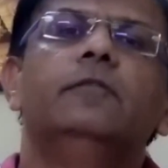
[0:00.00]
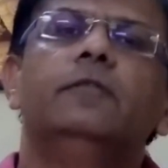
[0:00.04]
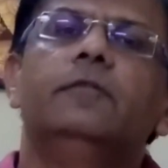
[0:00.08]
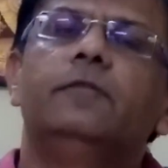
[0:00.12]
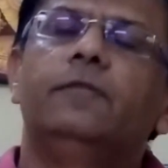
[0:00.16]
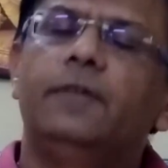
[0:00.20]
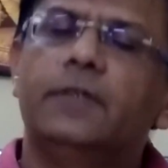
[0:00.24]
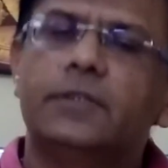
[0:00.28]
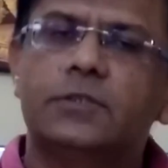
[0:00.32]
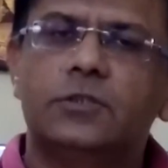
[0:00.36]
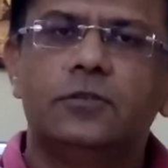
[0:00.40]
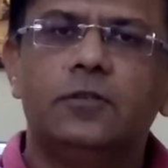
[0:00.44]

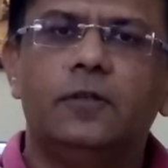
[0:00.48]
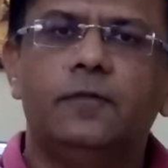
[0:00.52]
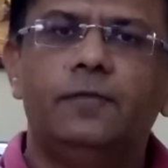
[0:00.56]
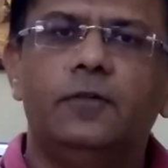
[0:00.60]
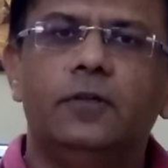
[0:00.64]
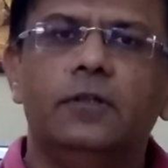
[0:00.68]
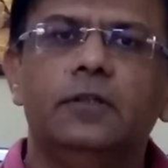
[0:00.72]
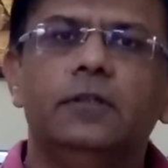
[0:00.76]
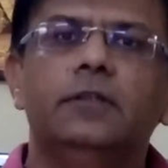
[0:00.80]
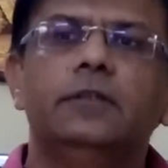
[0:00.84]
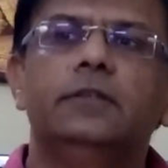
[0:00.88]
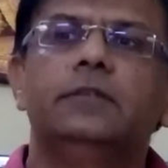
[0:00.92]
First of
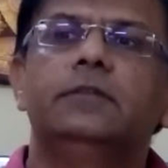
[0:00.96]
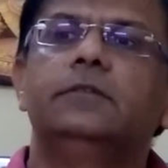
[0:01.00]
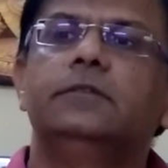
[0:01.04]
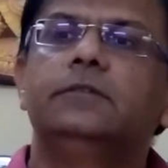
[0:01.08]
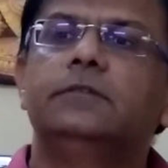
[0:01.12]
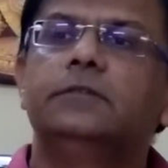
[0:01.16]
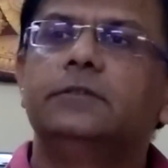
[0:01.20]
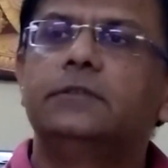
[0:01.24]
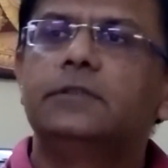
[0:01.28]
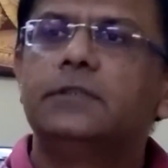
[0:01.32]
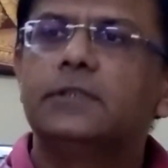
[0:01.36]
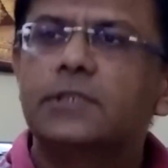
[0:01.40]
all,
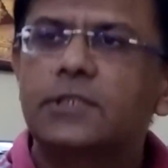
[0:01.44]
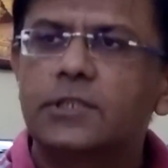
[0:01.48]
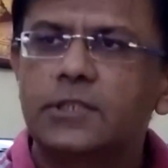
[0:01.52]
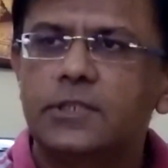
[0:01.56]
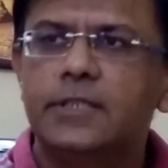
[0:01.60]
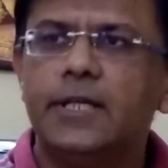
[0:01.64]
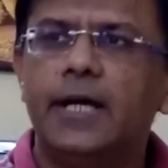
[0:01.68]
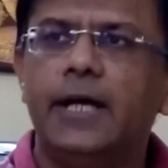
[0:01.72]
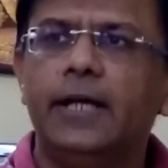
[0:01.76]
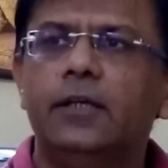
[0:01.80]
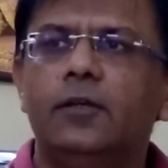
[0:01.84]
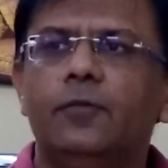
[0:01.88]

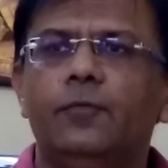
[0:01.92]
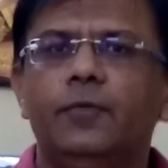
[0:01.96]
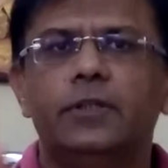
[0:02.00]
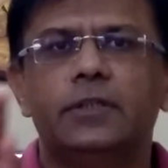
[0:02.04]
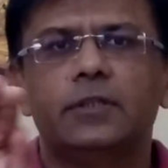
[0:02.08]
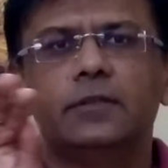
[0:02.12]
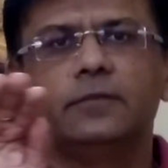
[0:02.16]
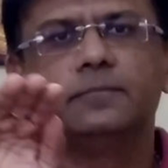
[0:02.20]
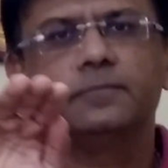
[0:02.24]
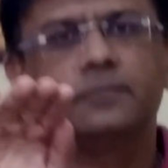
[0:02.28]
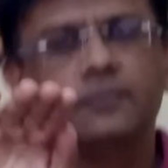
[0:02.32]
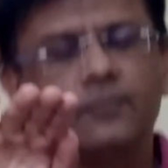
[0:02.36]
start
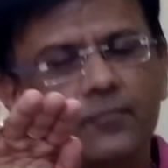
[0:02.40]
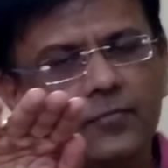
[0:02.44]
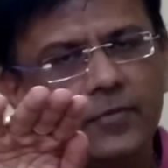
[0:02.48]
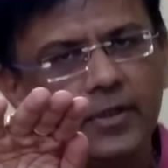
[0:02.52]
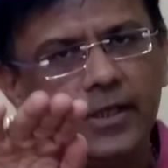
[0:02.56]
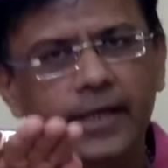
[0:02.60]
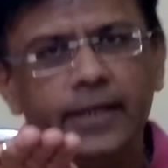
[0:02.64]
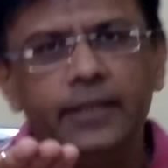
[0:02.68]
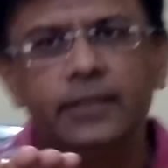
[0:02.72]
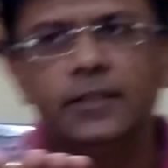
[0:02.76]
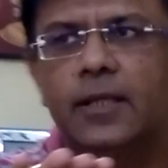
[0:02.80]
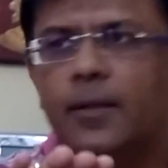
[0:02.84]
with
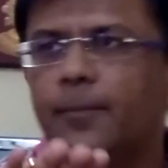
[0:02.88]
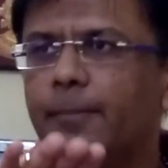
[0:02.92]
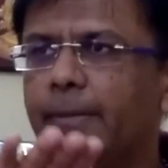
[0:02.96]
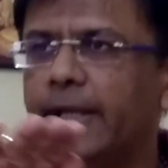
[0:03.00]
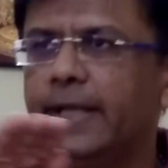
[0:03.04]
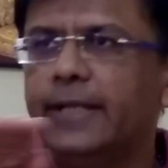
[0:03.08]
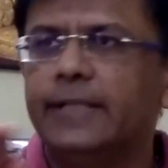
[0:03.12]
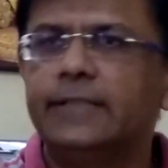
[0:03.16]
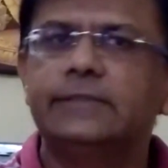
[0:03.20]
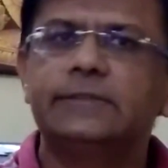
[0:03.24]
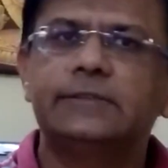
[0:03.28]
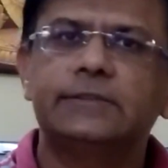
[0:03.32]
either
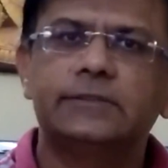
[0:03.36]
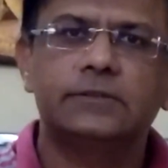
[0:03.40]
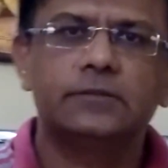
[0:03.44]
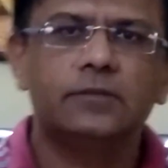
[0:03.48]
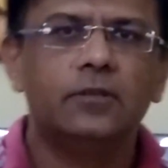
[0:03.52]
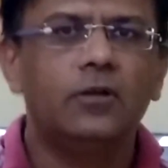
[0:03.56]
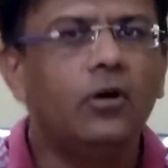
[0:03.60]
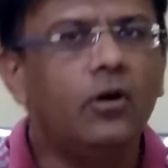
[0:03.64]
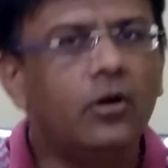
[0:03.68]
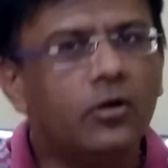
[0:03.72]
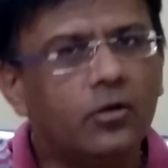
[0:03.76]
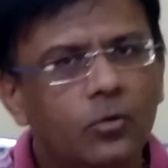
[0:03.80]
balance
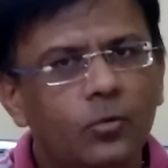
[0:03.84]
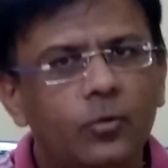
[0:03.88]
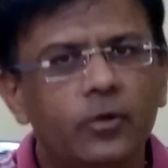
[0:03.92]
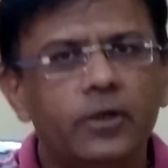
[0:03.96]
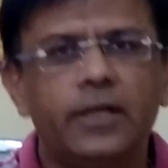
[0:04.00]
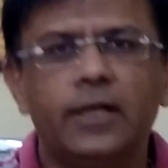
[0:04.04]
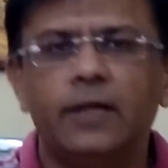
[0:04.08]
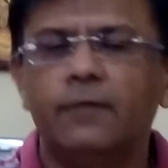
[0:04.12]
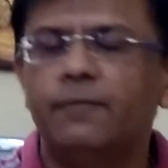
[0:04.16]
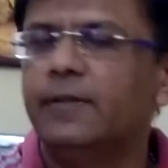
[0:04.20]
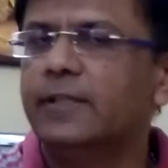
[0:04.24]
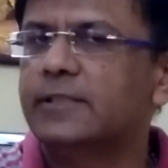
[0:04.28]
or
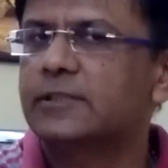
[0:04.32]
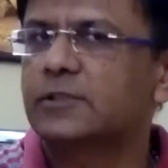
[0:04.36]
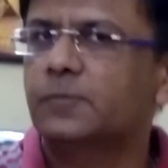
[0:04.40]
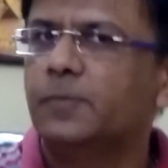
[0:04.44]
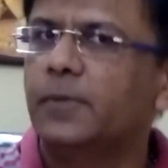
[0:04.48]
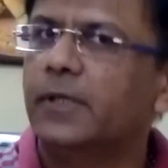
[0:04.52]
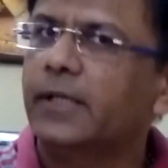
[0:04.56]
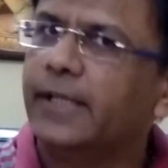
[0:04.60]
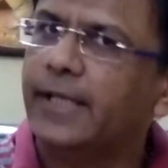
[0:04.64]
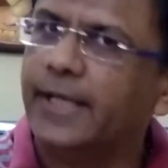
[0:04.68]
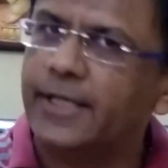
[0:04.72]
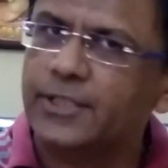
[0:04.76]
overdraft as
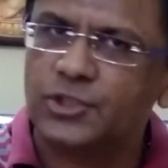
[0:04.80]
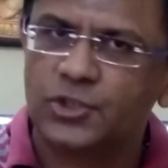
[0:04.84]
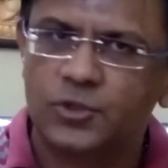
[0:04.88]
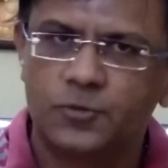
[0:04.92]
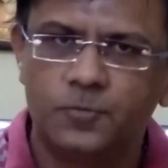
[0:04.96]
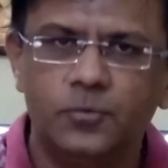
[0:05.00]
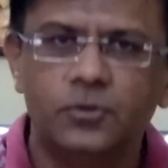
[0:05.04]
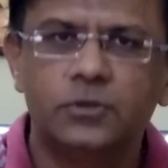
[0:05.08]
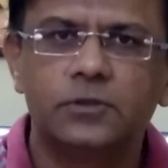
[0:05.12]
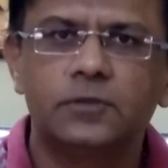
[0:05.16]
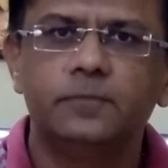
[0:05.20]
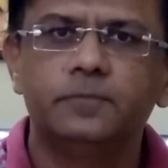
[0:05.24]
per cash
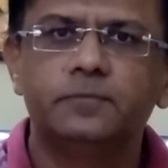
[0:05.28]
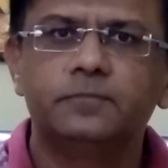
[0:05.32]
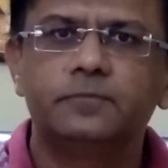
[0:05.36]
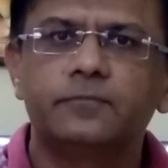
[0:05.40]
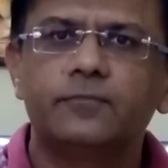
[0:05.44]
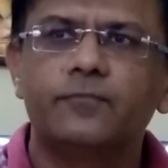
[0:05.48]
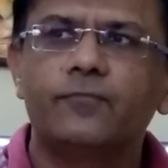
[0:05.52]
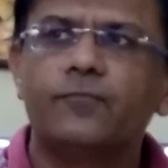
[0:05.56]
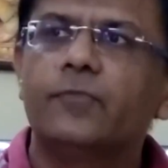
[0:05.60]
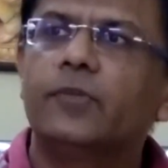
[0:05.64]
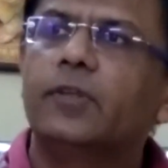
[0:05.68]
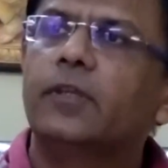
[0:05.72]
book.
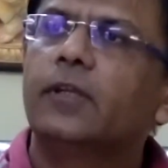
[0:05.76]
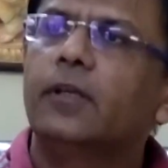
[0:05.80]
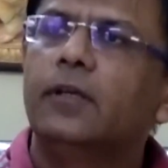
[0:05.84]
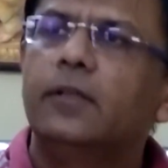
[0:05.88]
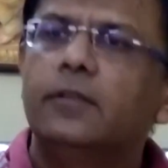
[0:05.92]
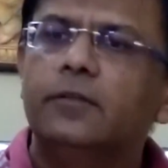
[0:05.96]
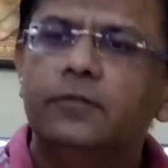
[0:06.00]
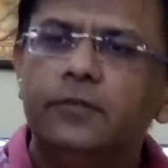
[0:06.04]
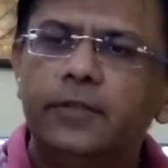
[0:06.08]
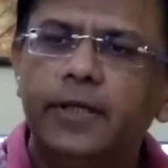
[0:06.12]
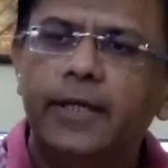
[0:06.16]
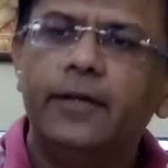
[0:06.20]

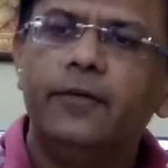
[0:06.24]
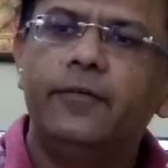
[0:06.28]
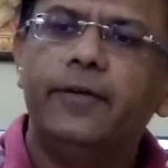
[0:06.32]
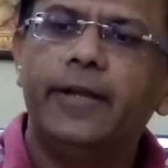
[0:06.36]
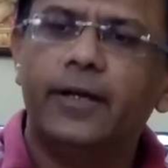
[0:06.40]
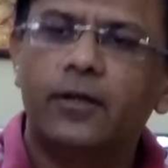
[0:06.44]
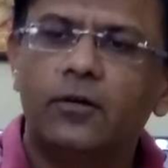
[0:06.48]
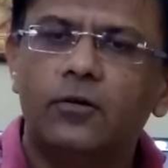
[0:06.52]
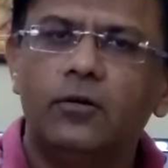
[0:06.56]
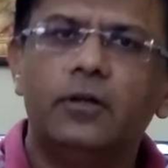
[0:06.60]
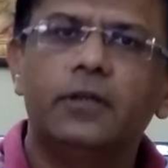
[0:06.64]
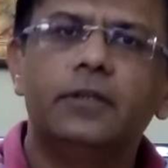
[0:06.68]
Then
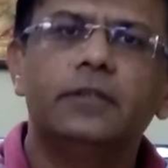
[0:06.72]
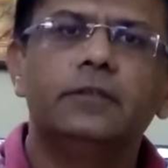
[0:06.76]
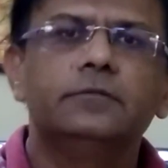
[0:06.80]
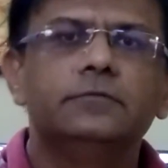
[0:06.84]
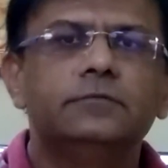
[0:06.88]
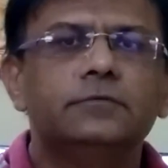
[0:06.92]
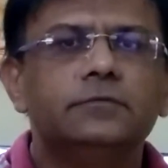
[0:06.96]
record